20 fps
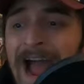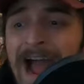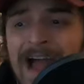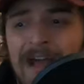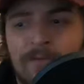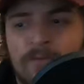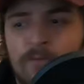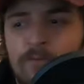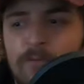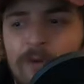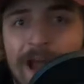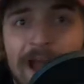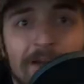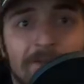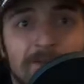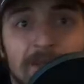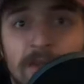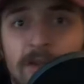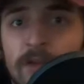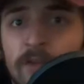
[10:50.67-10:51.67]
I've
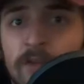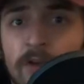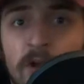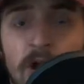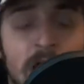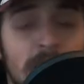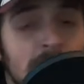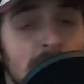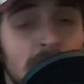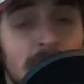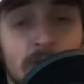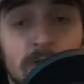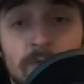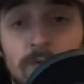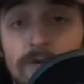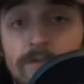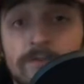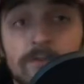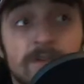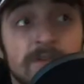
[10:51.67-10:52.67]
rafted on the Colorado
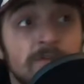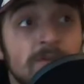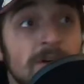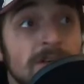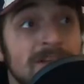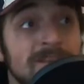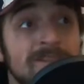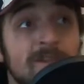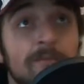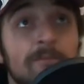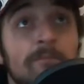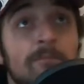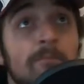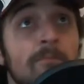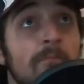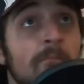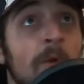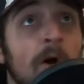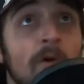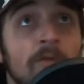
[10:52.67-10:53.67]
River as well as a
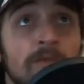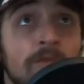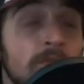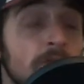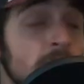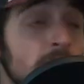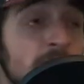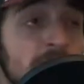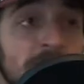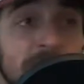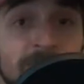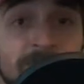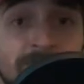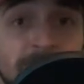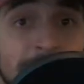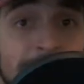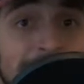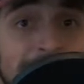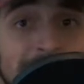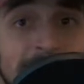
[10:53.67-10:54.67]
multitude of rivers
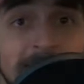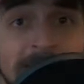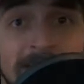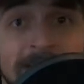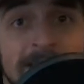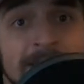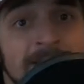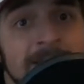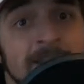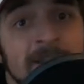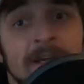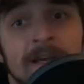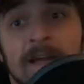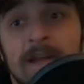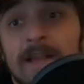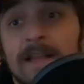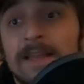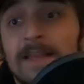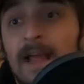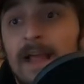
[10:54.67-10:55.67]
back east.
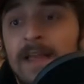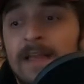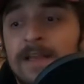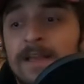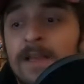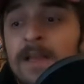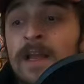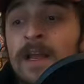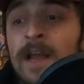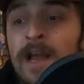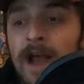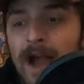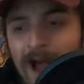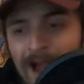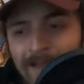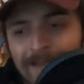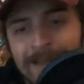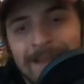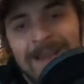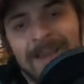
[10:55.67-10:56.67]
Like, I
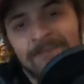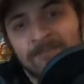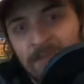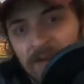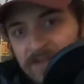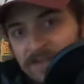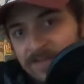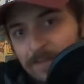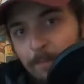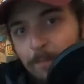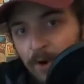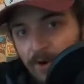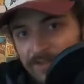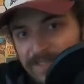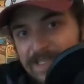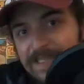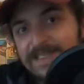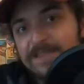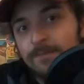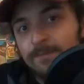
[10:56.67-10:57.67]
think I've done some
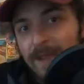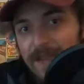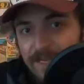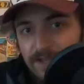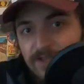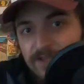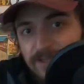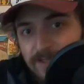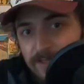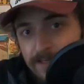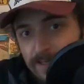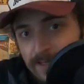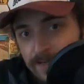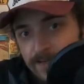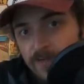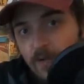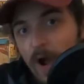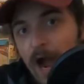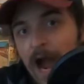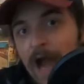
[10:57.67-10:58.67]
participation.
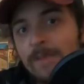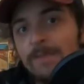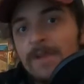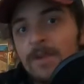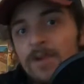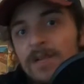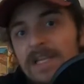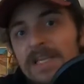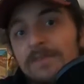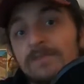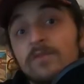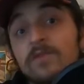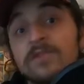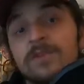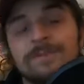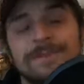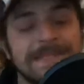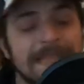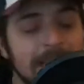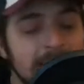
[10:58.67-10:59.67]
So I'm here to give you
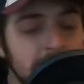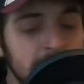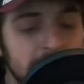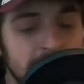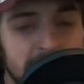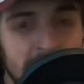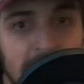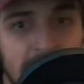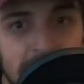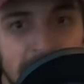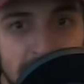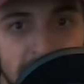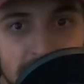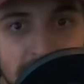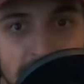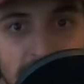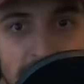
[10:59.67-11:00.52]
some tips, guys.